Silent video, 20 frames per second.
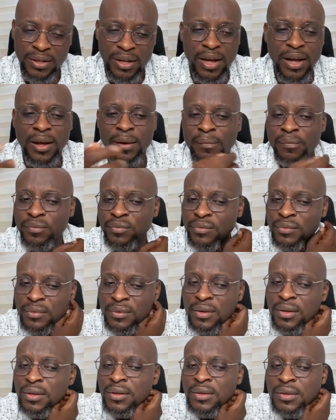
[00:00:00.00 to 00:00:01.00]
Yeah?
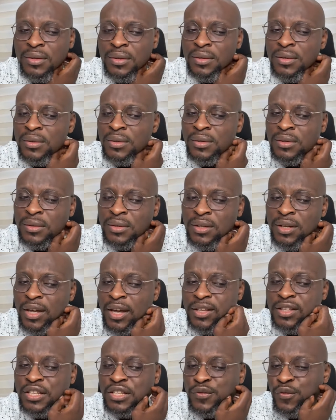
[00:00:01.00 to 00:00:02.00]

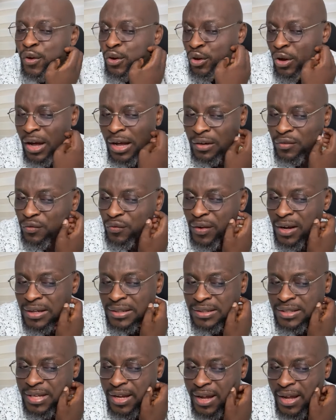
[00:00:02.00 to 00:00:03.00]
It is for your
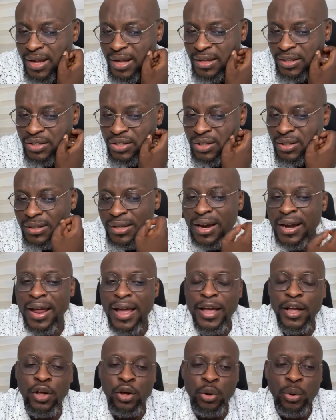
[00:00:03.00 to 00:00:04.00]
advantage
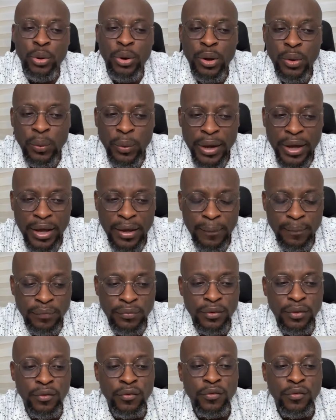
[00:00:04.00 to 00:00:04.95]
that I go away.